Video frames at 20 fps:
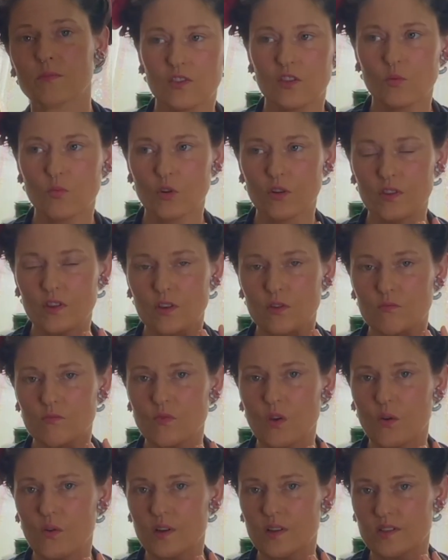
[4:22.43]
The more that you
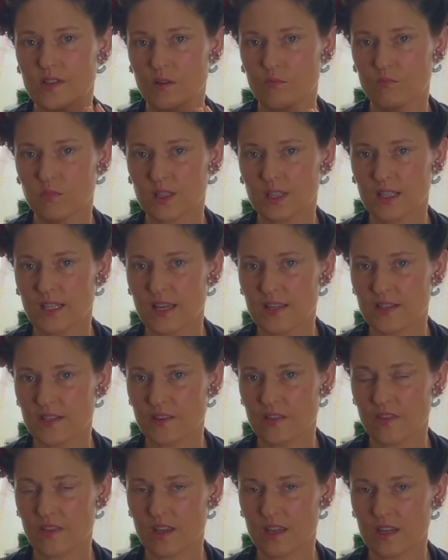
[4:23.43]
notice
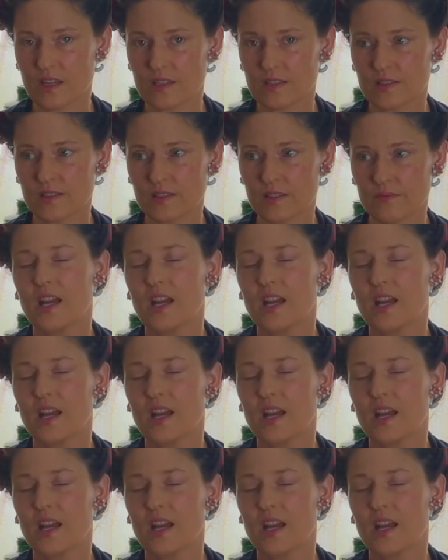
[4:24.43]
unpleasant things,